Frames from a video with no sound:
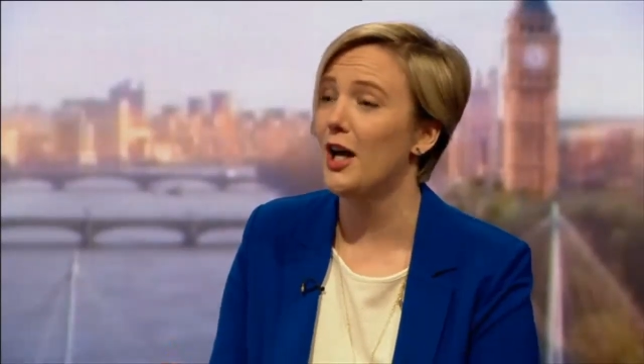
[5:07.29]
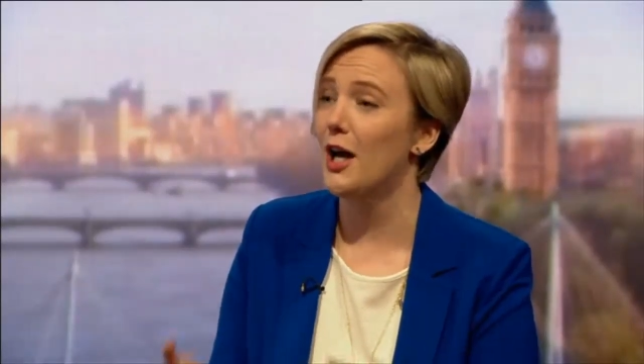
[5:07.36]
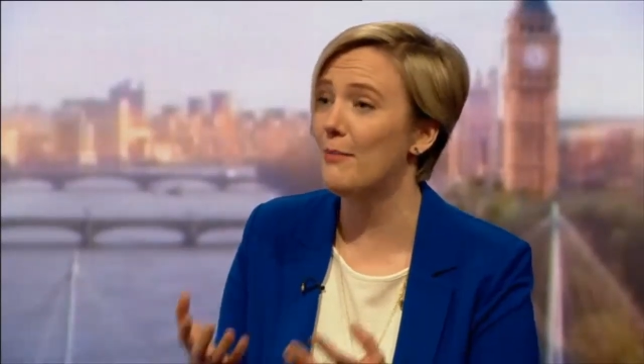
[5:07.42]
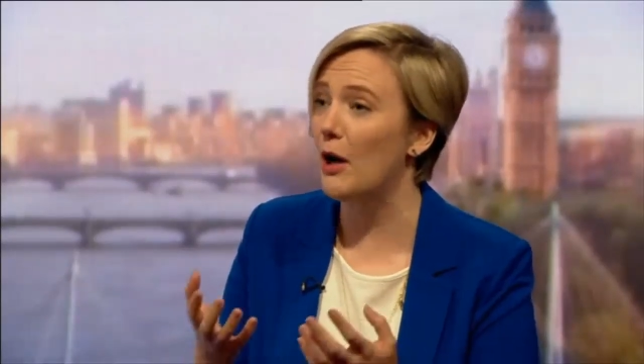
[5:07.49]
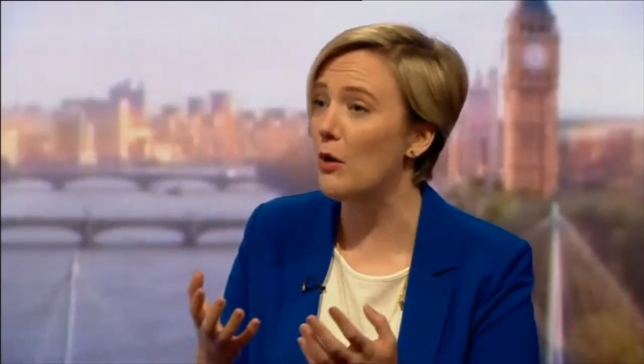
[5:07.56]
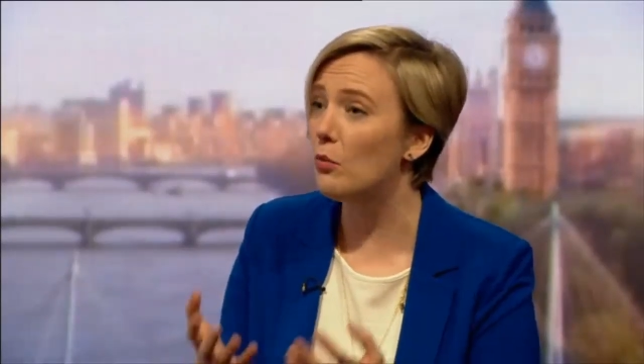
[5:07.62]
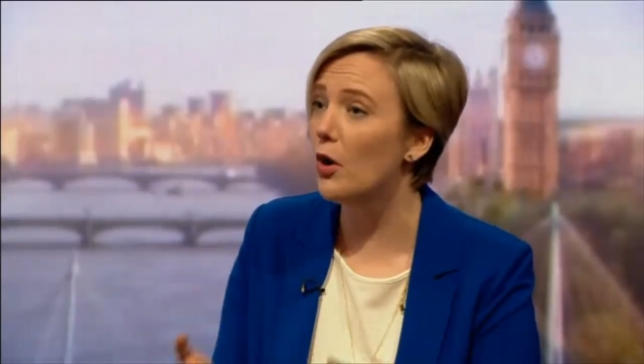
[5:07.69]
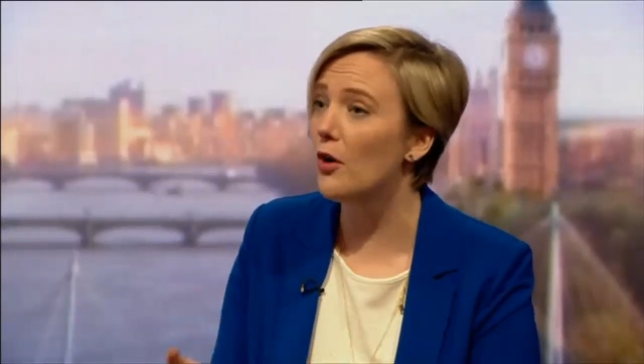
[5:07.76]

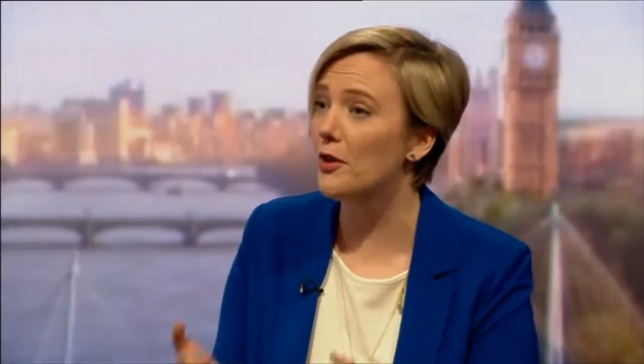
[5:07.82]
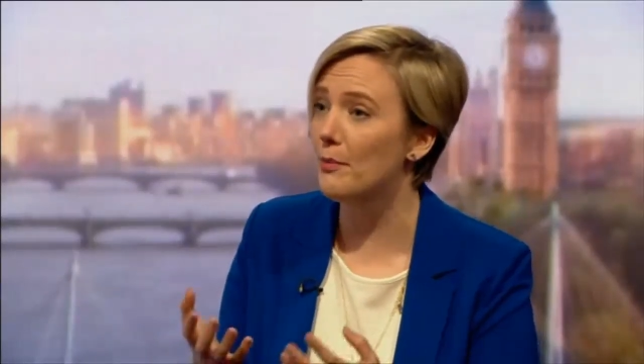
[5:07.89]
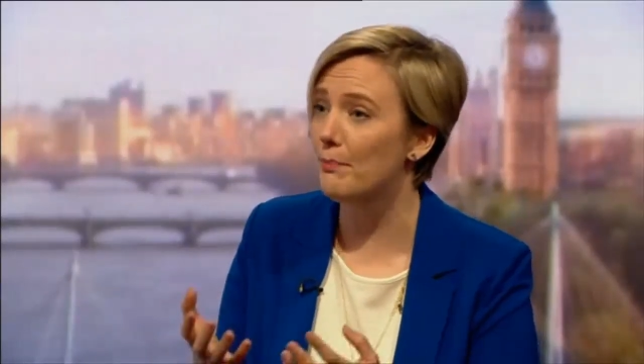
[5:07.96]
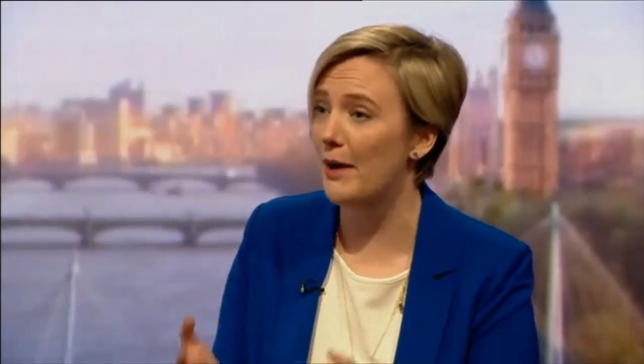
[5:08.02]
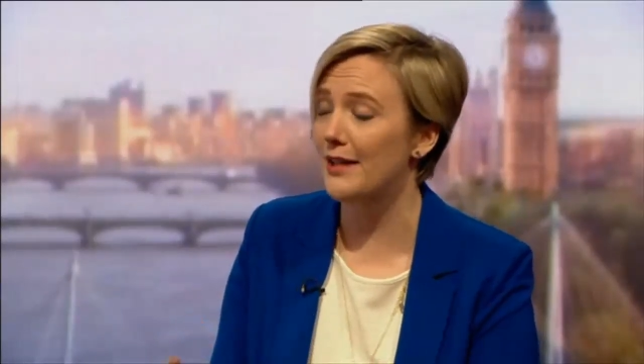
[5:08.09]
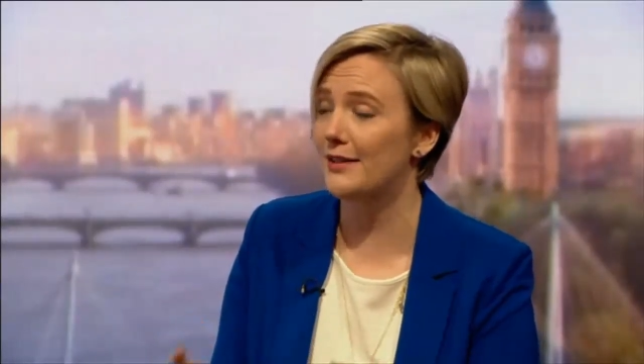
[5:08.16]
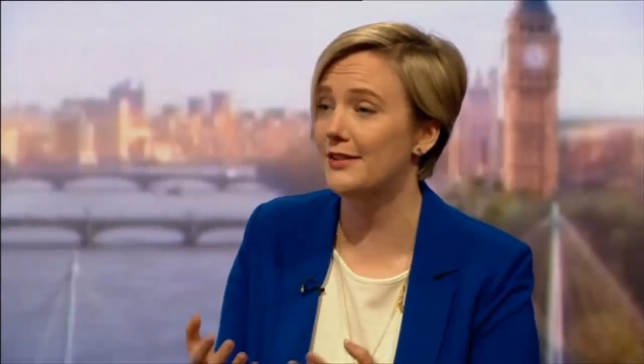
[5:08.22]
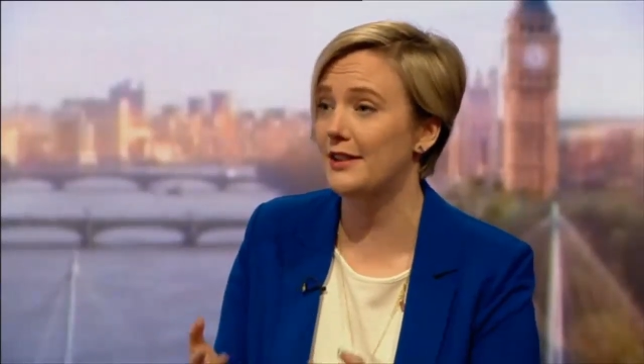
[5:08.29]
about what the mm.
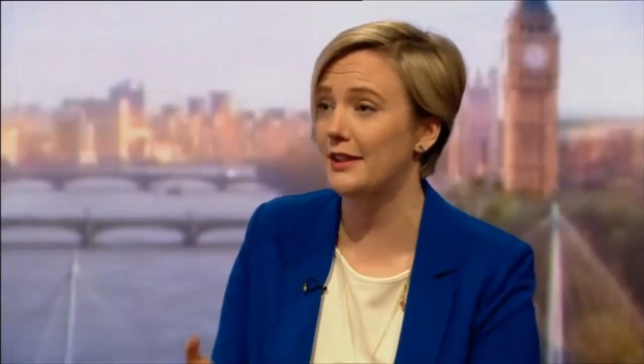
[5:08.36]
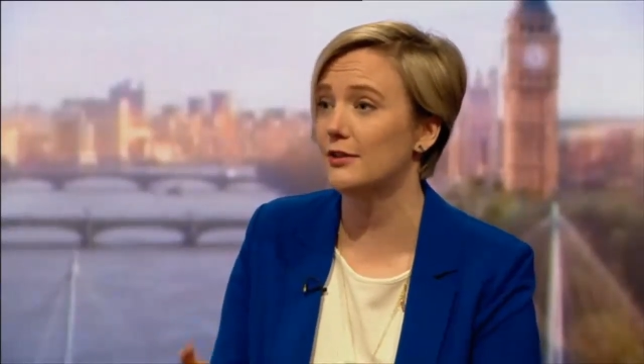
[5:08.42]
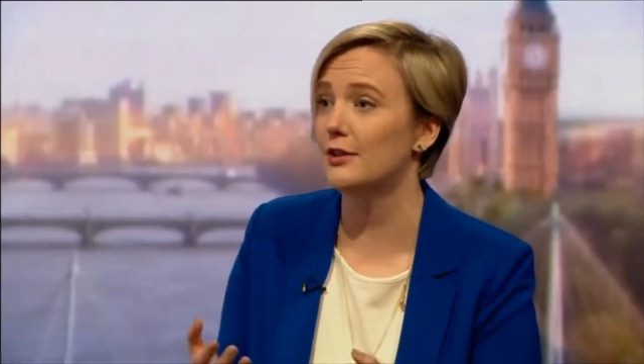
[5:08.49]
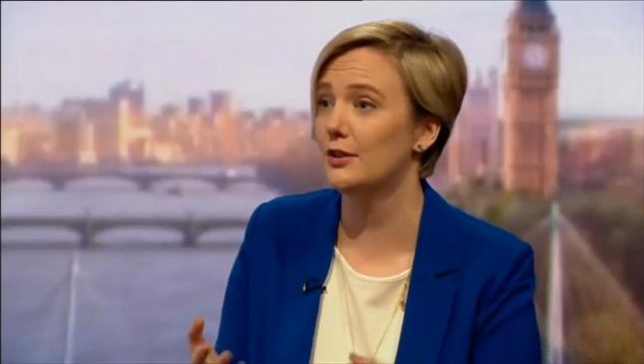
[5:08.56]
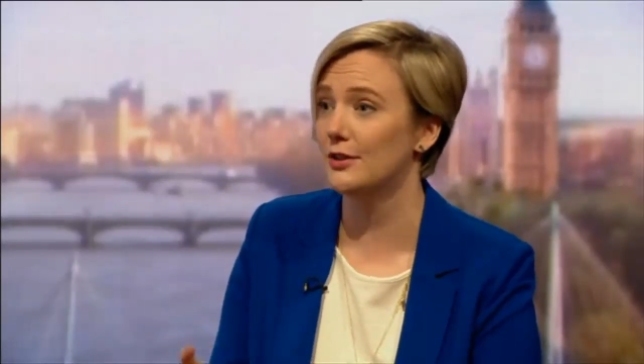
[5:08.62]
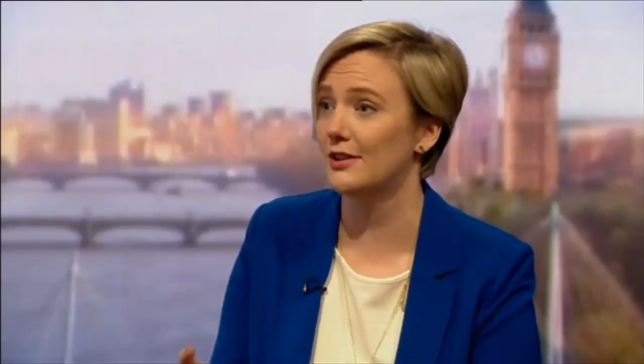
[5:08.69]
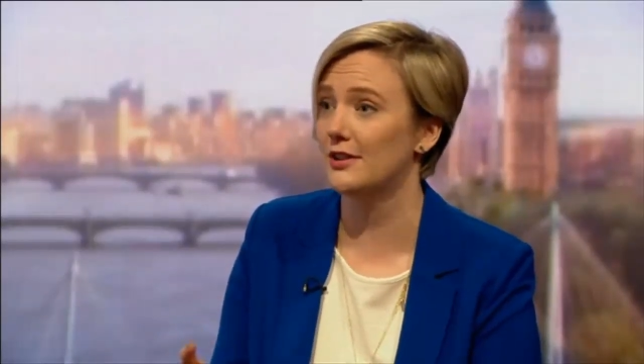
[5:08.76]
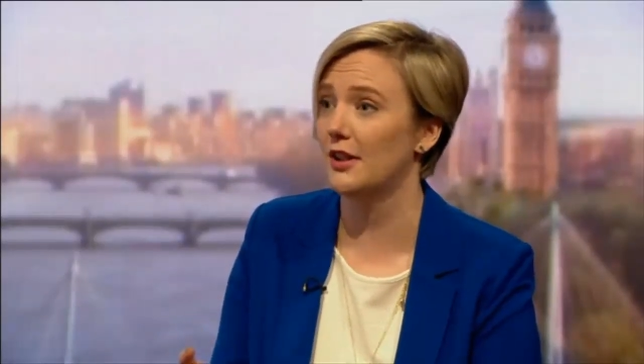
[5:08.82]
best deal
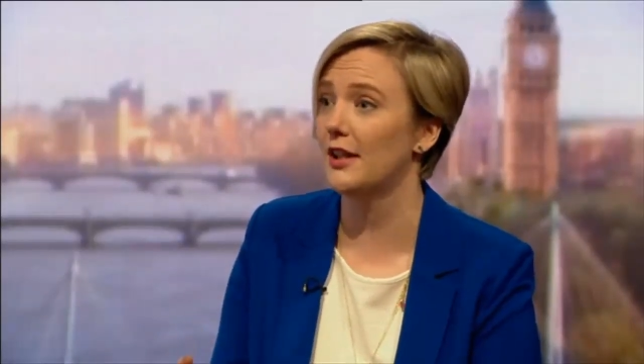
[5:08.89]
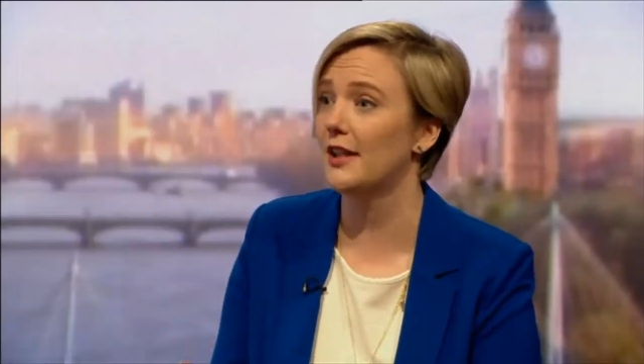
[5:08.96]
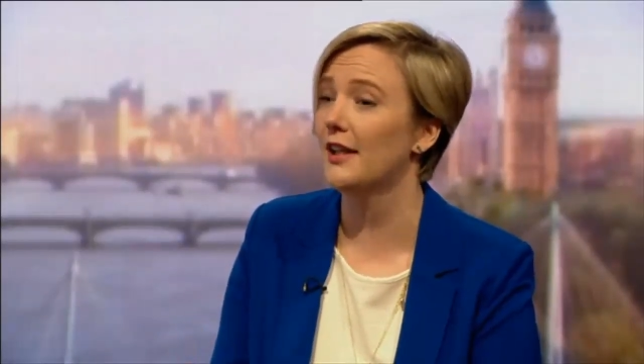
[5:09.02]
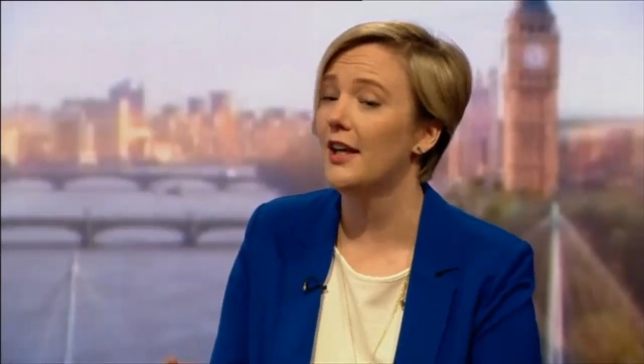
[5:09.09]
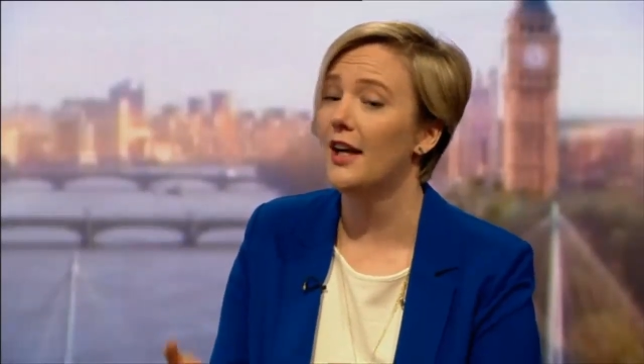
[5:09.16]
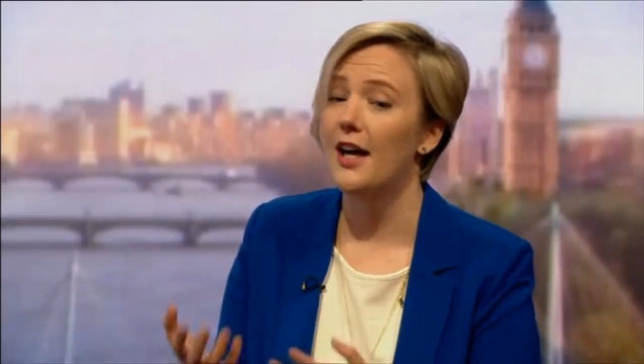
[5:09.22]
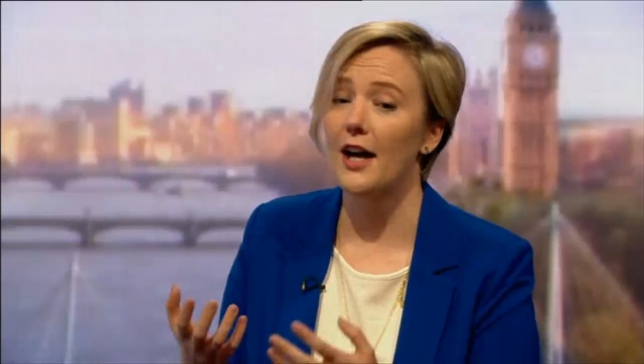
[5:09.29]
looks like.